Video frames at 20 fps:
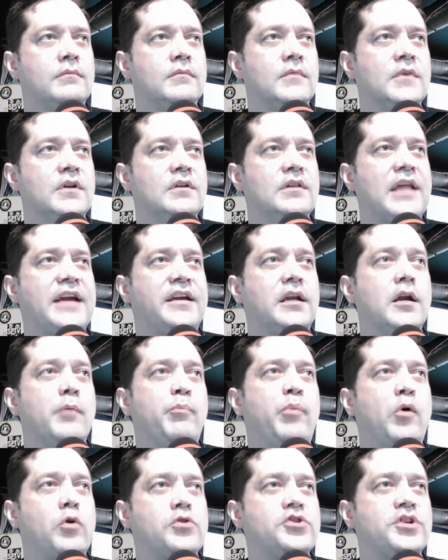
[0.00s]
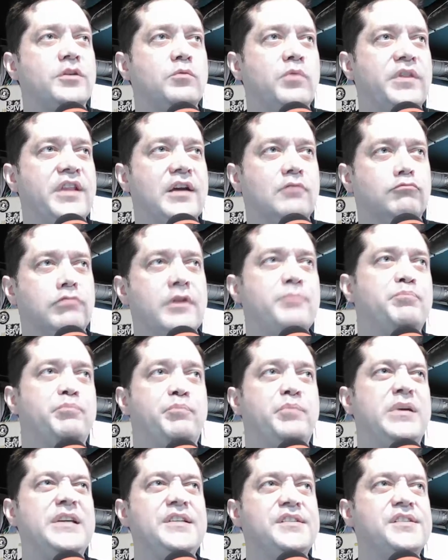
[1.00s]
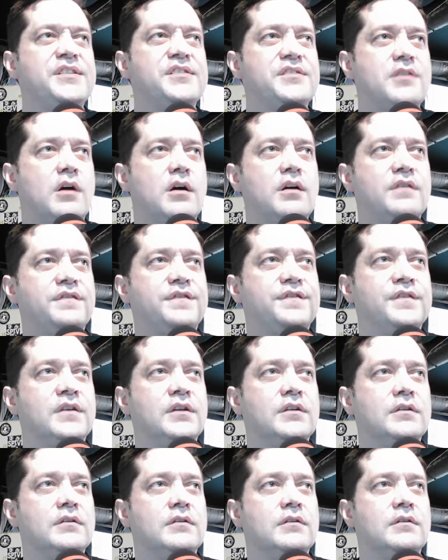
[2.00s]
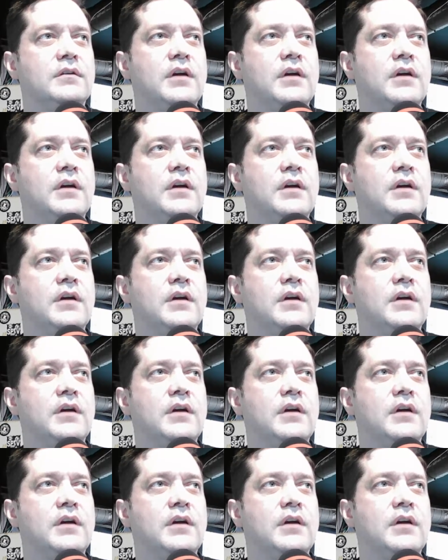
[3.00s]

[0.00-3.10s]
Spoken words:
like an abortion when they rip pieces off and